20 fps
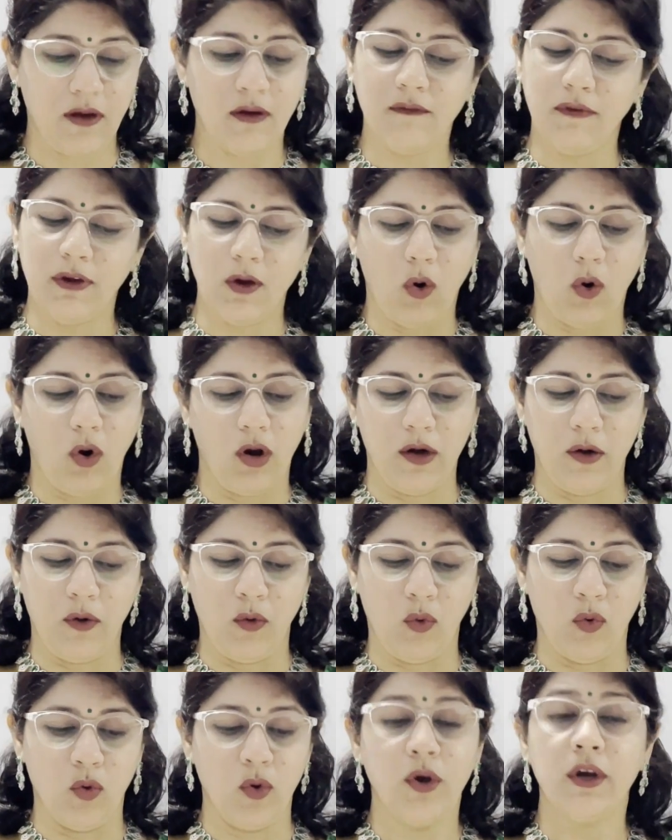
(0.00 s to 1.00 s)
We all
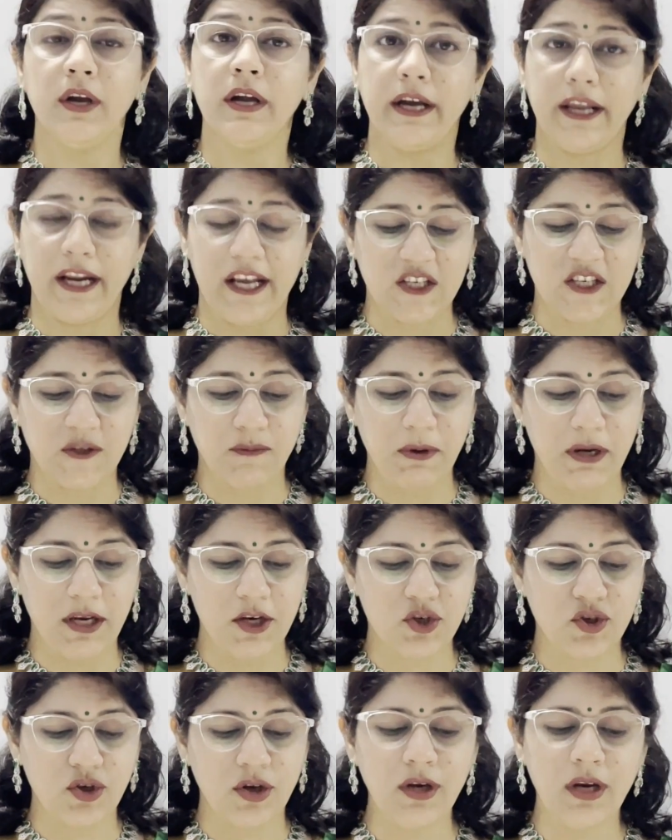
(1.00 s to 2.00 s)
know.
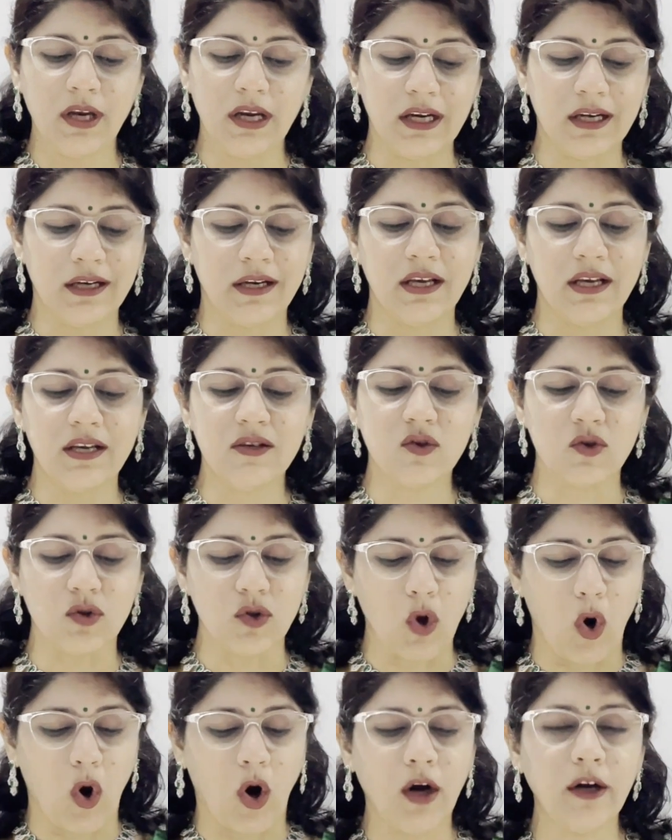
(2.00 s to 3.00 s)
Respiration, it is
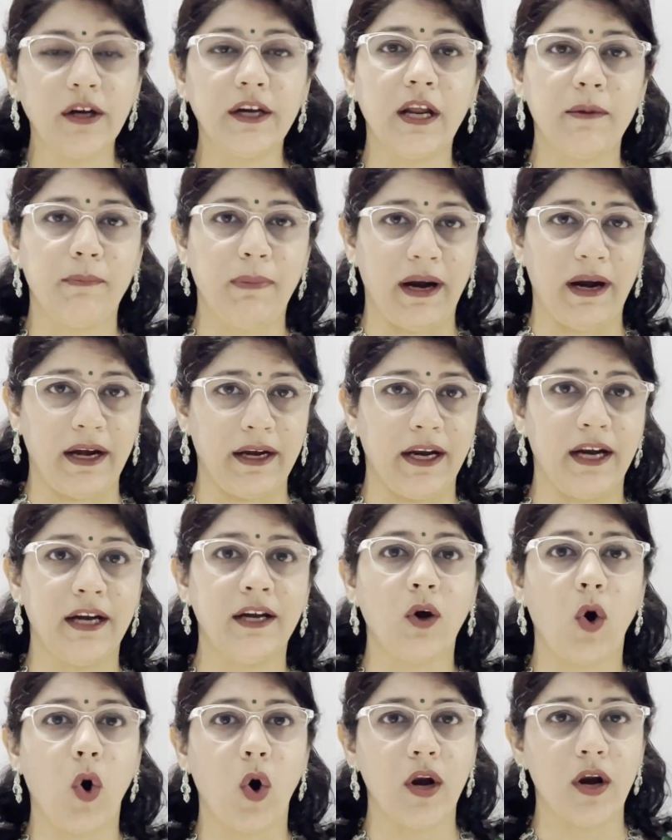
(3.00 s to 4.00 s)
not
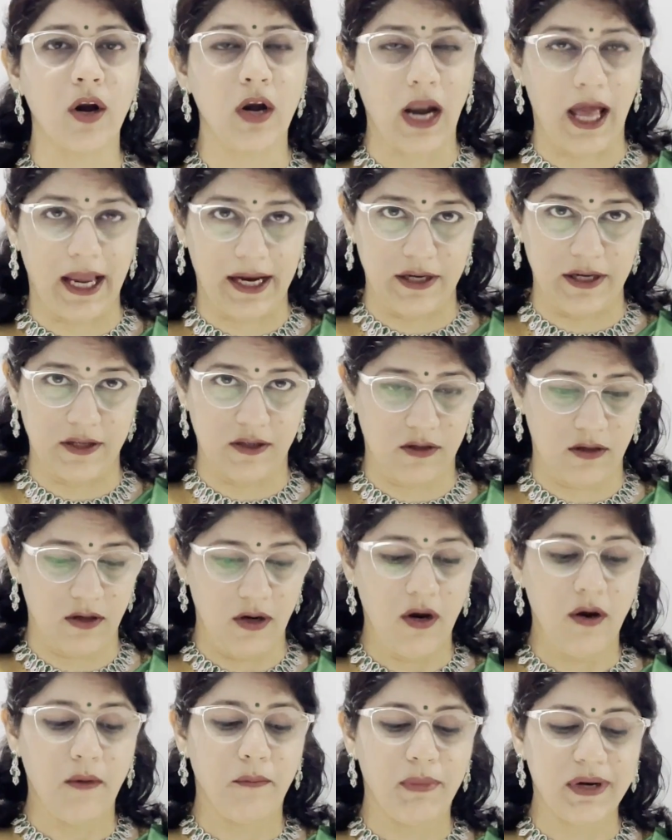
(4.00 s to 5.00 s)
dependent on light.
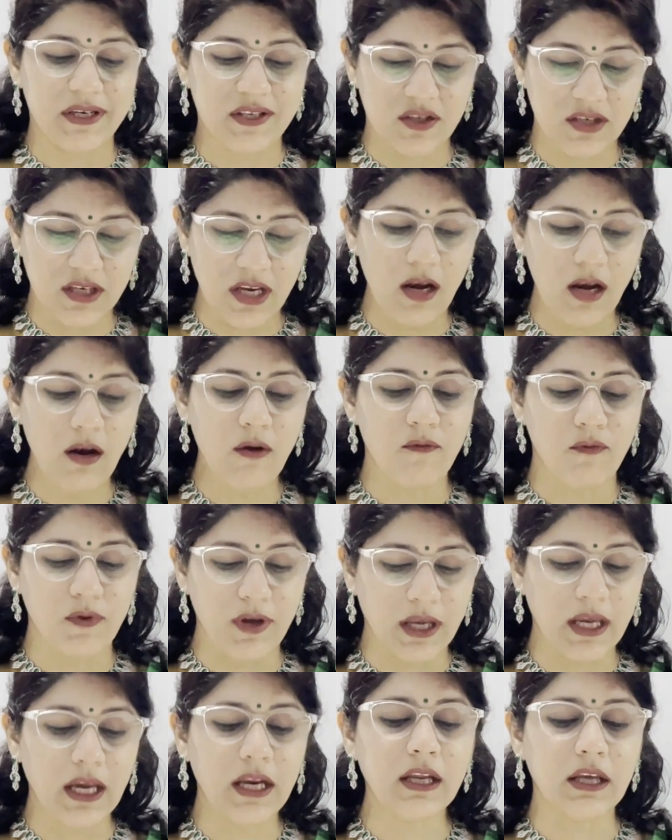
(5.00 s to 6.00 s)
But still,
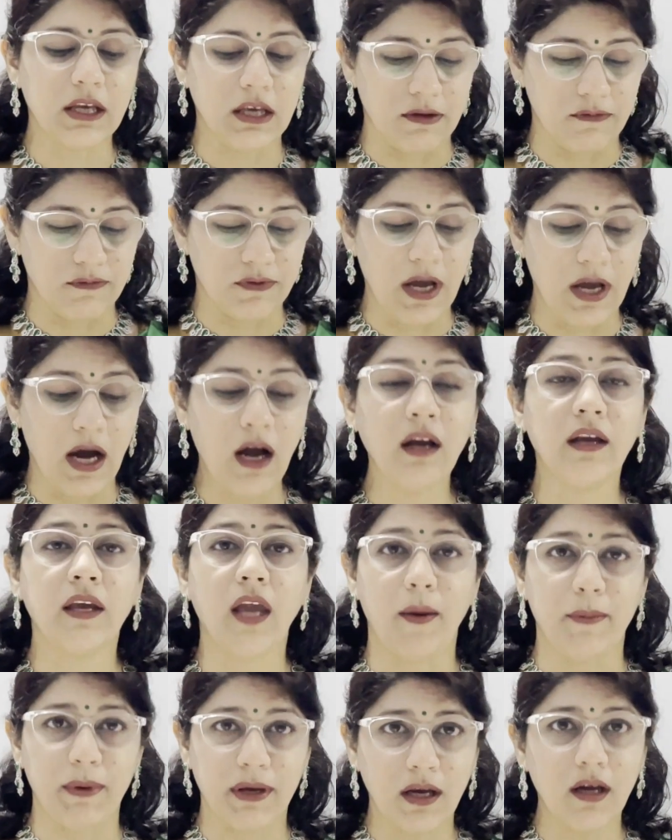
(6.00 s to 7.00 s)
we can give the
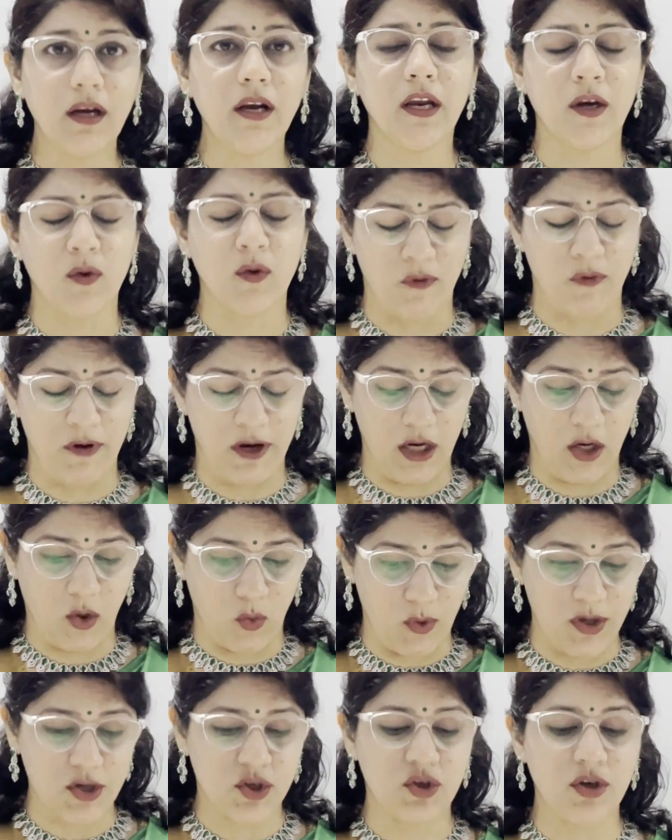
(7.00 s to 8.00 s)
chemical
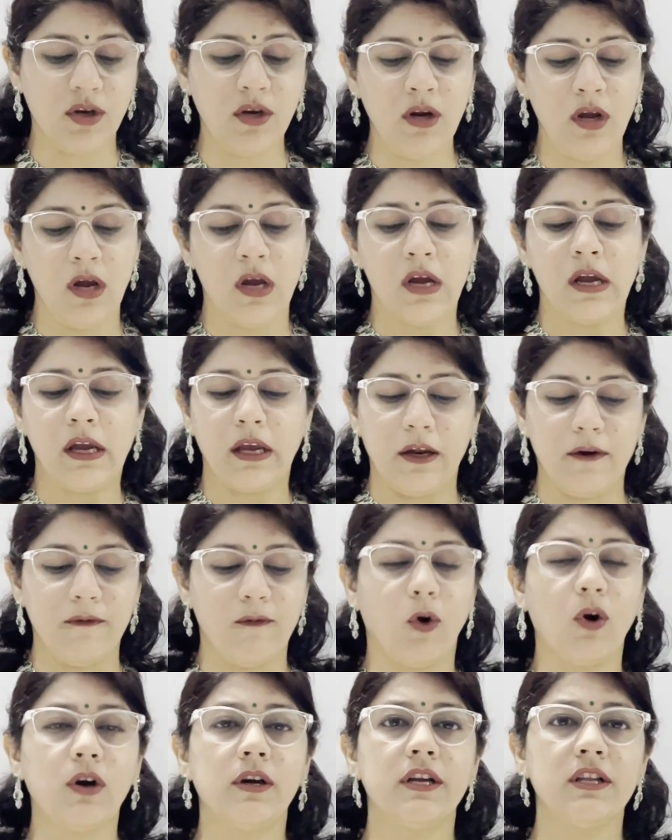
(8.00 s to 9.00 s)
equation
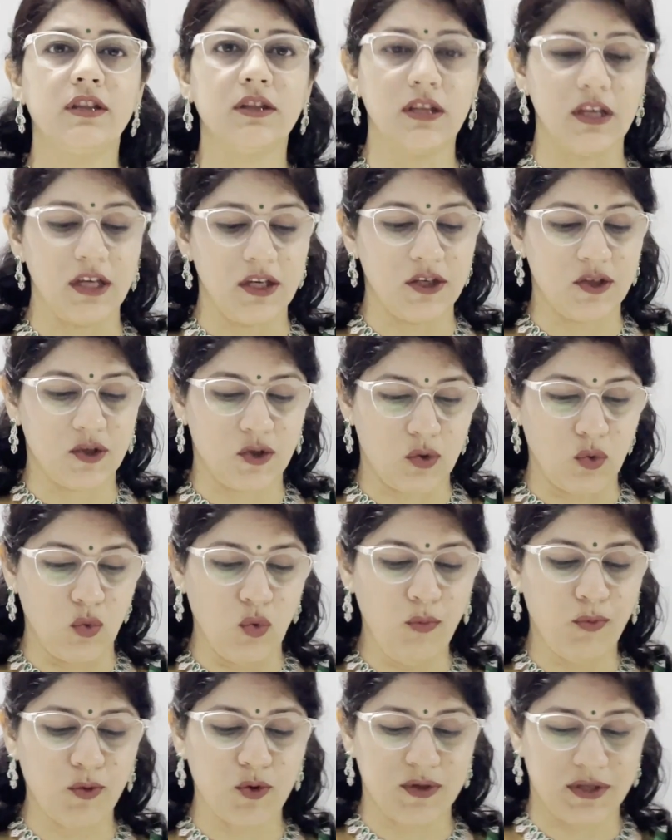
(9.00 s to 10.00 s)
involved in these
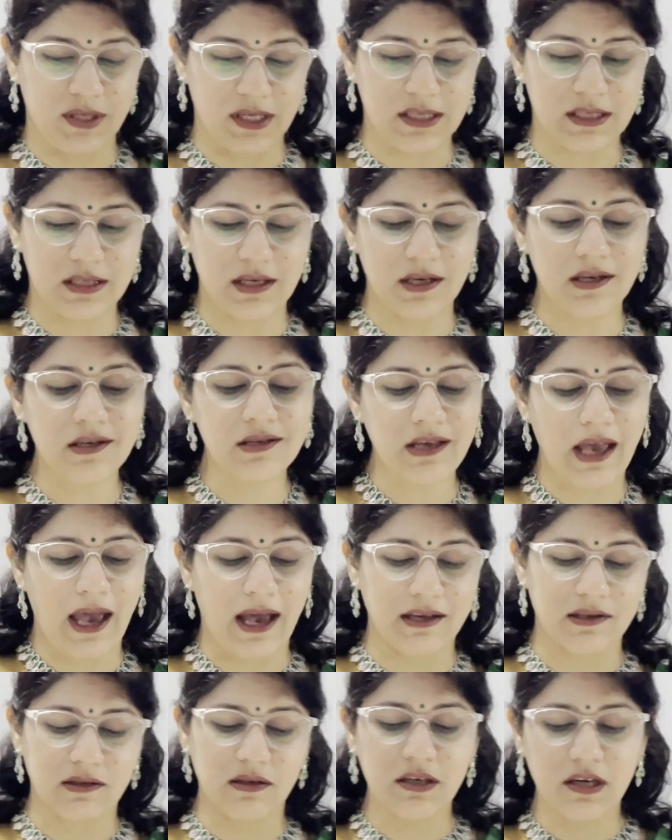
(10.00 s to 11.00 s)
two processes
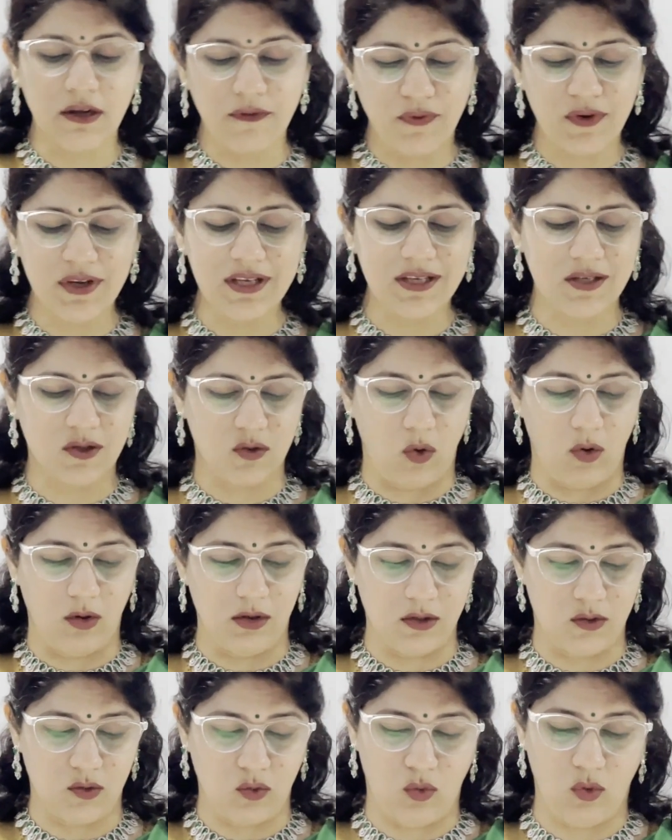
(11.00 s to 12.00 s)
as a difference
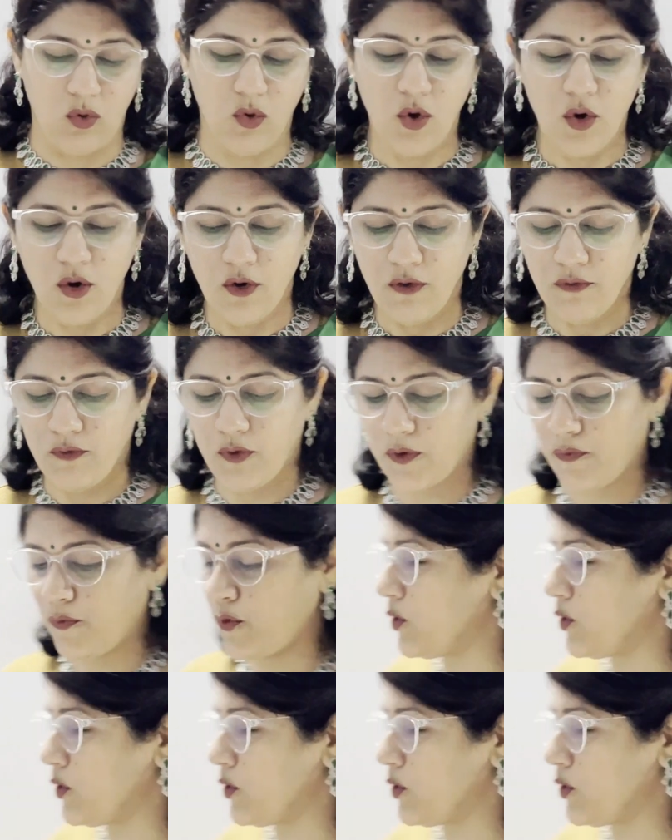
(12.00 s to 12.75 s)
also. For